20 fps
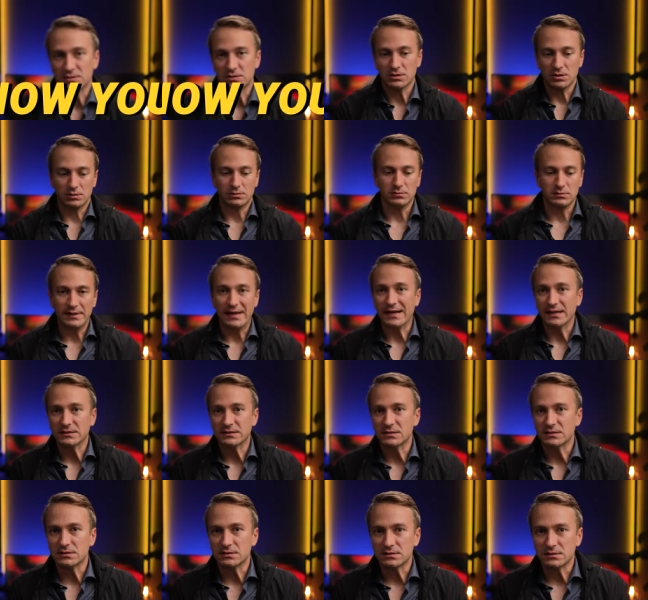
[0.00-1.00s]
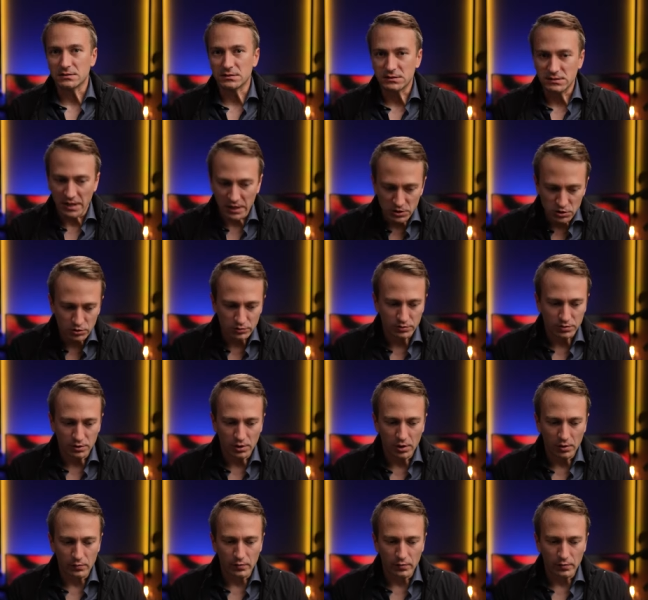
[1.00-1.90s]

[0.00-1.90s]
So next, it's essential to know